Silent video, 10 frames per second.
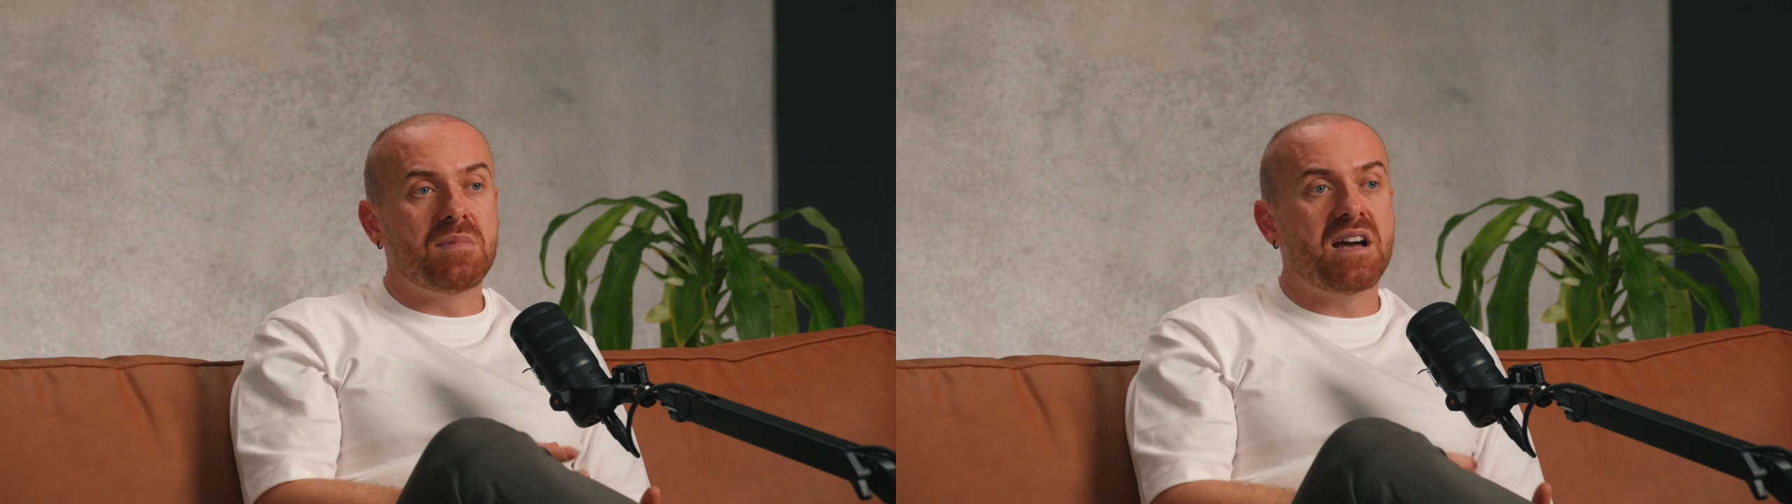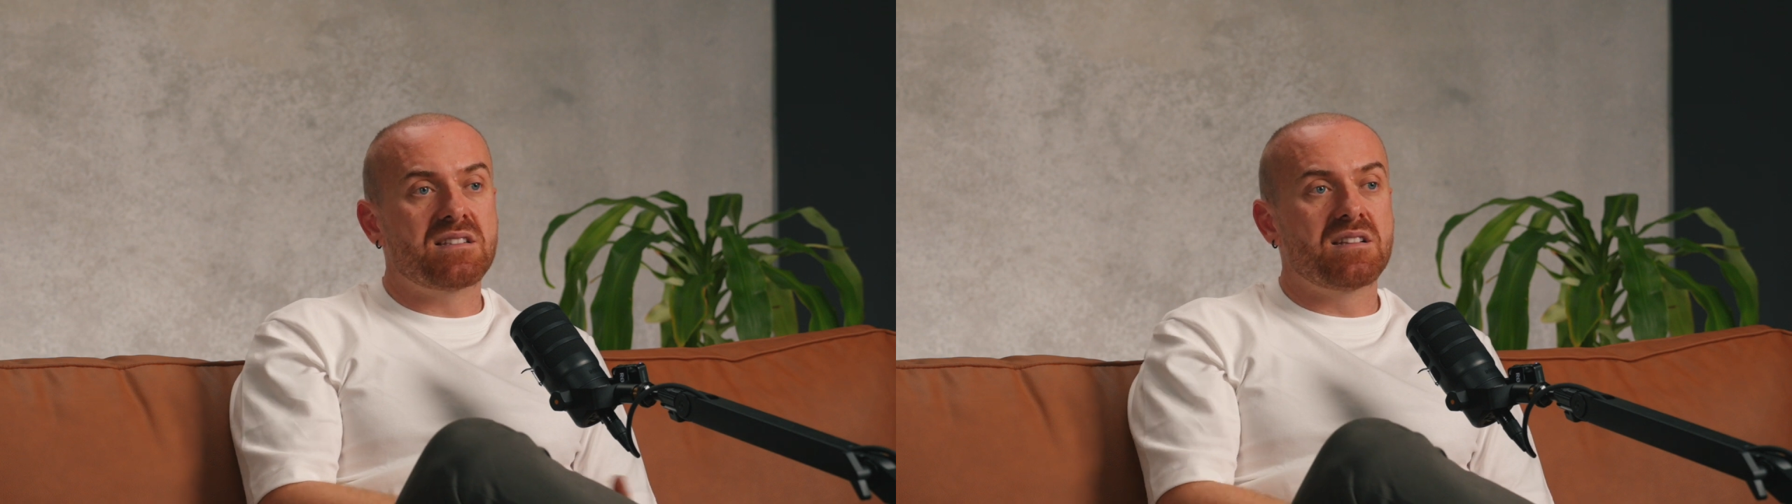
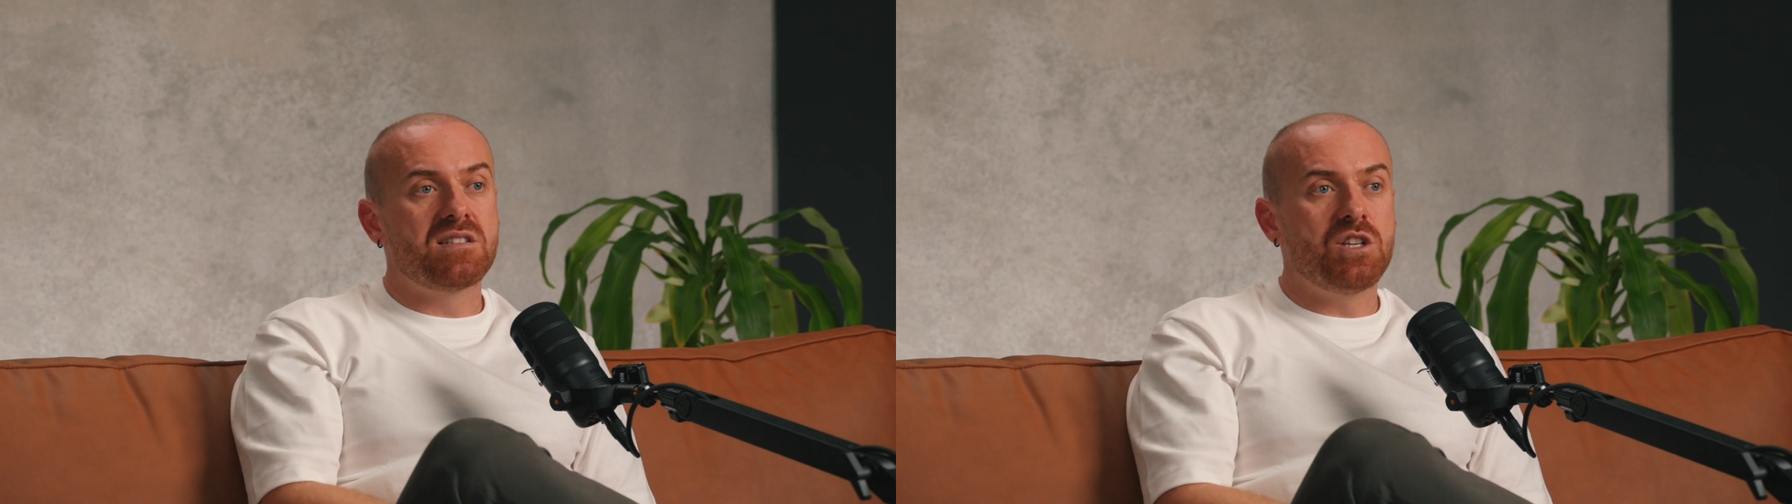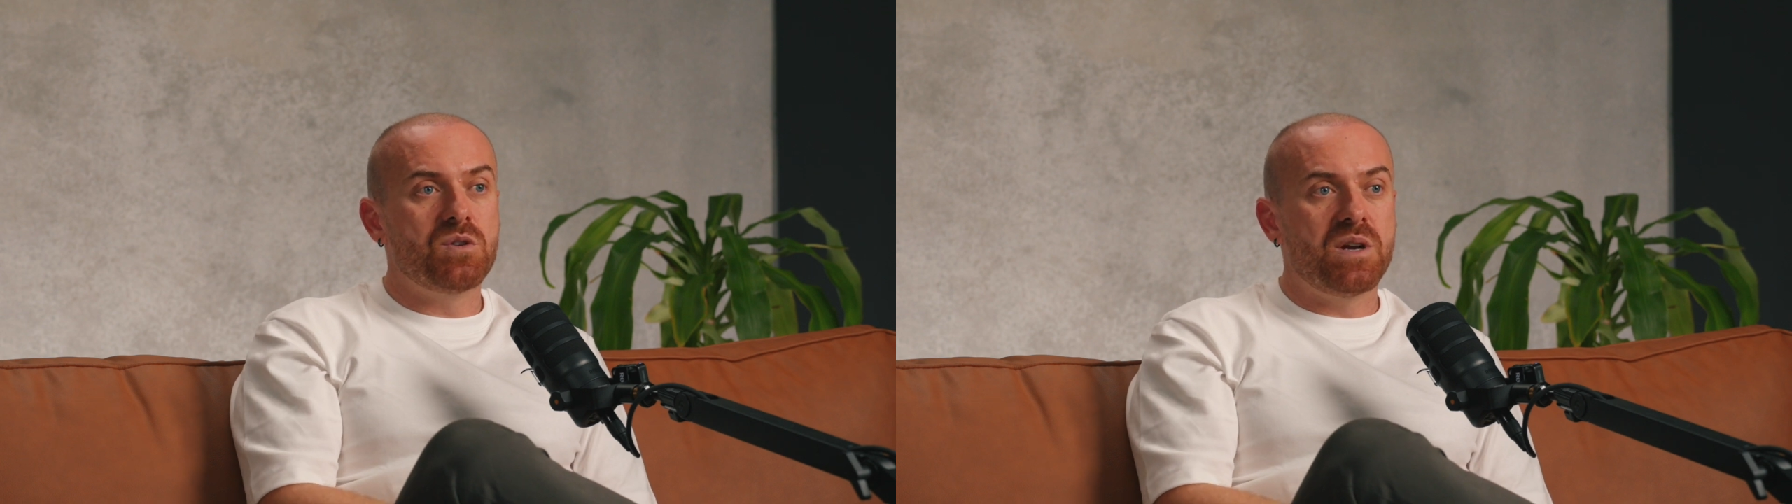
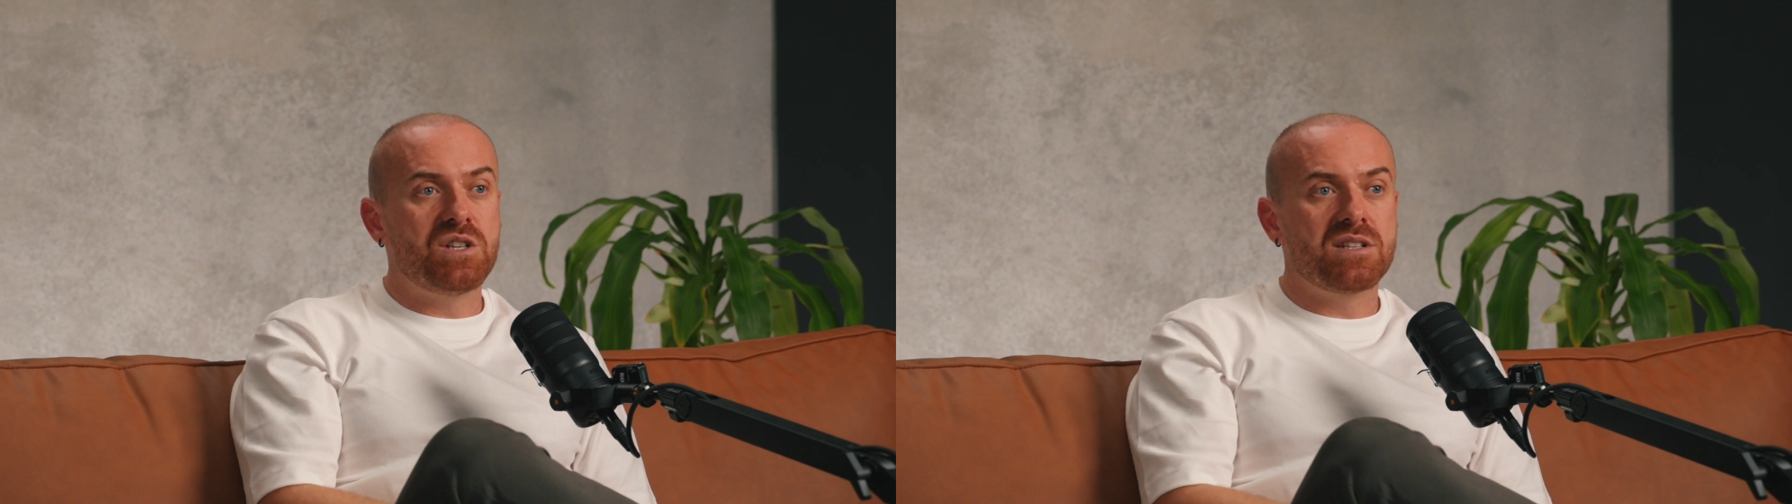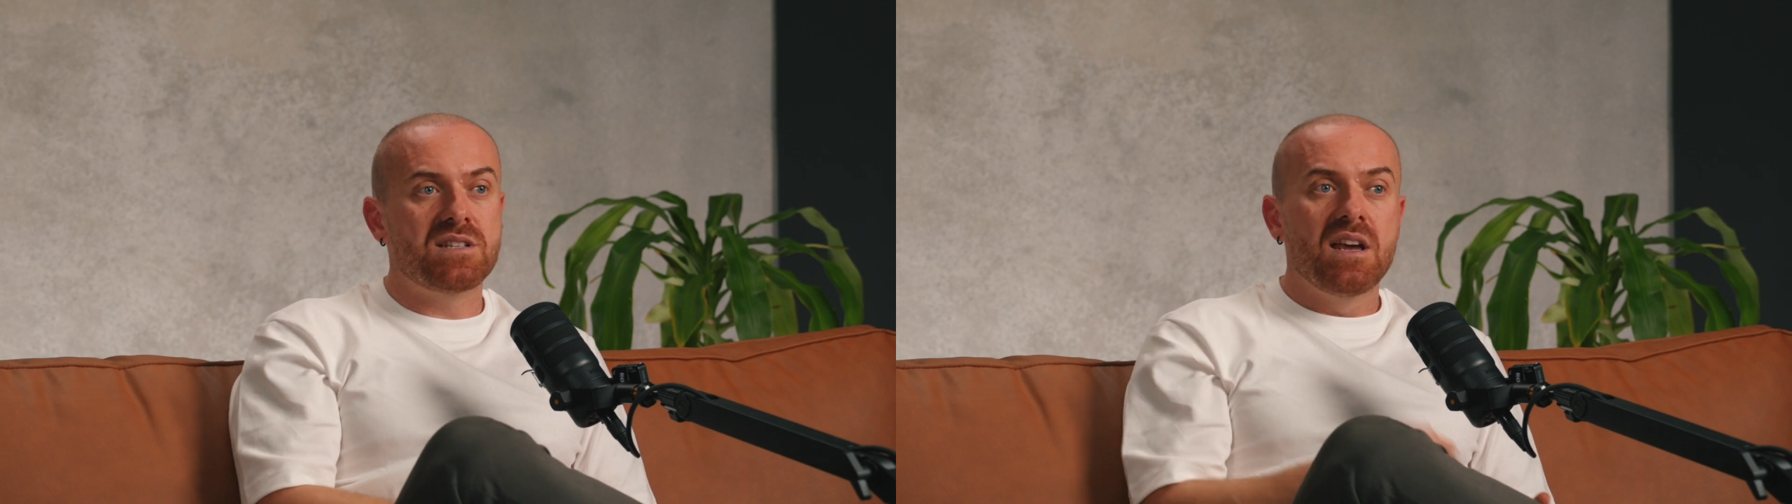hazardous situations.